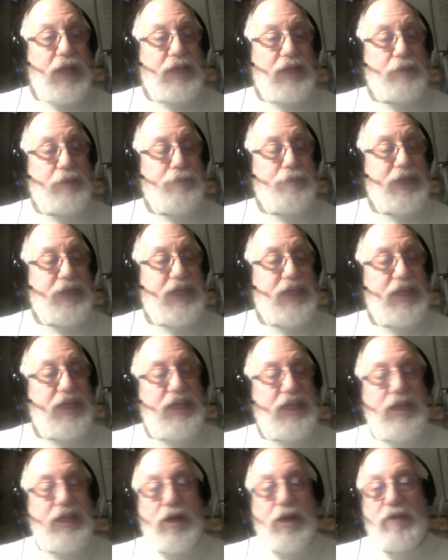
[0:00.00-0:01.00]
at the
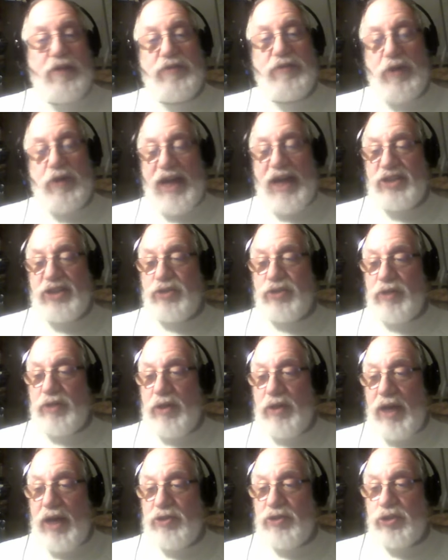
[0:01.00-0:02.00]
beginning of the last
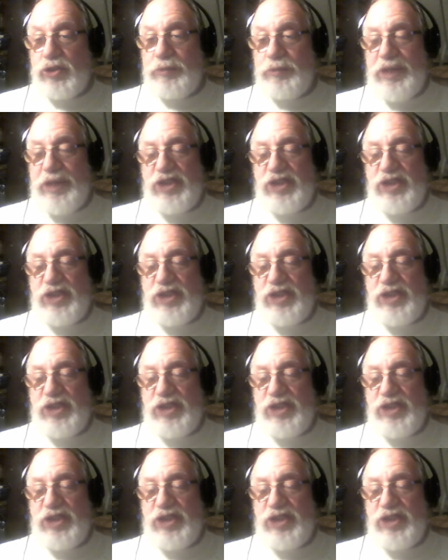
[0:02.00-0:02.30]
three letters